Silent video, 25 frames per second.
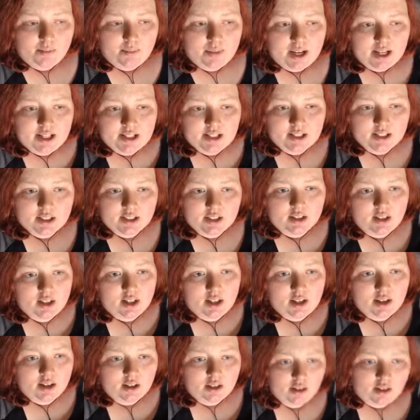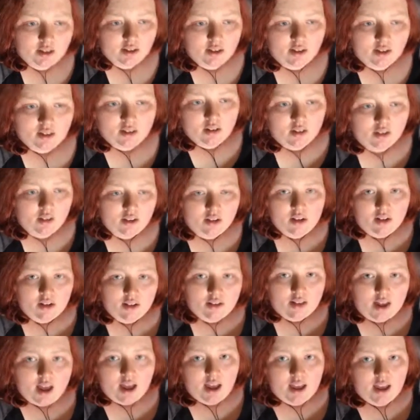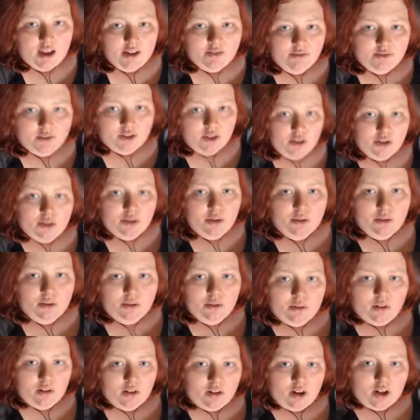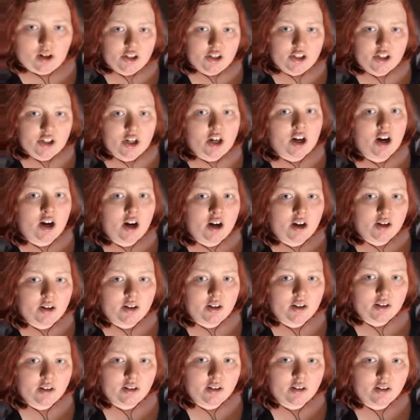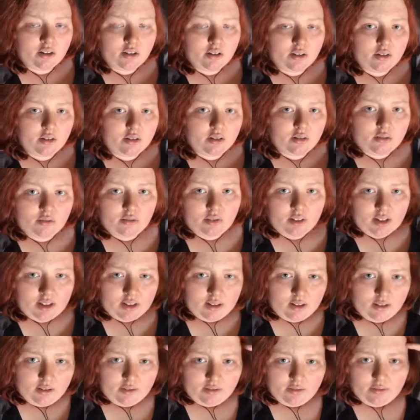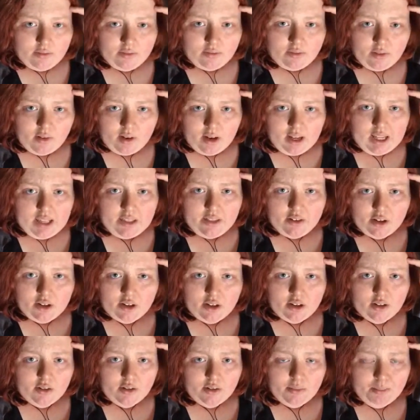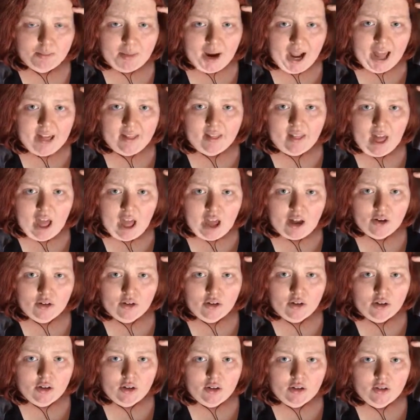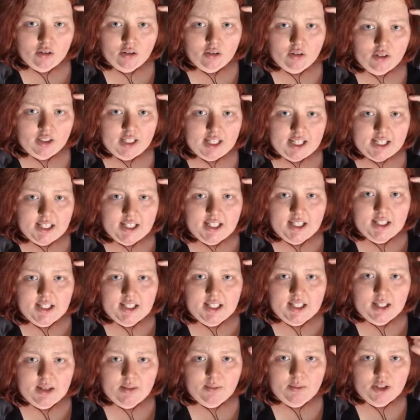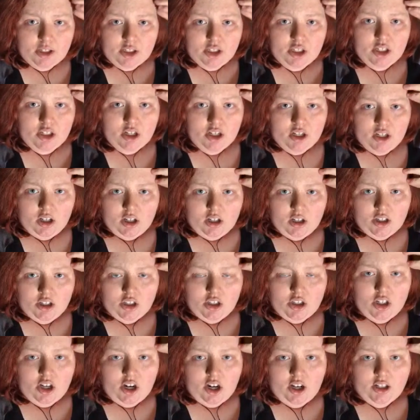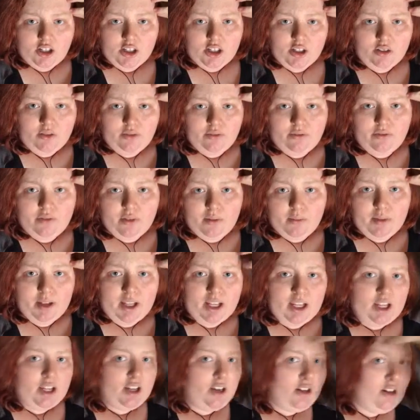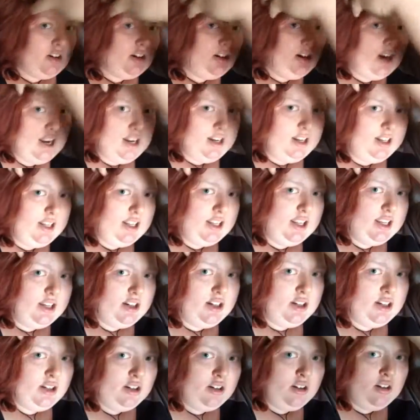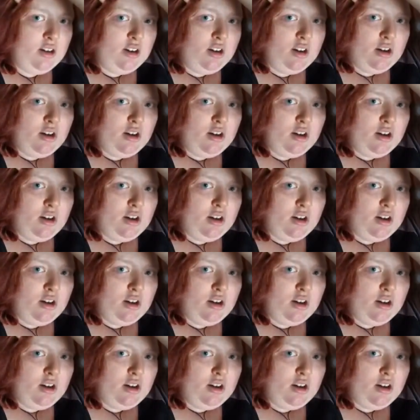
Basically, they give you shock for either bilateral ECT, which shocks you from here and here,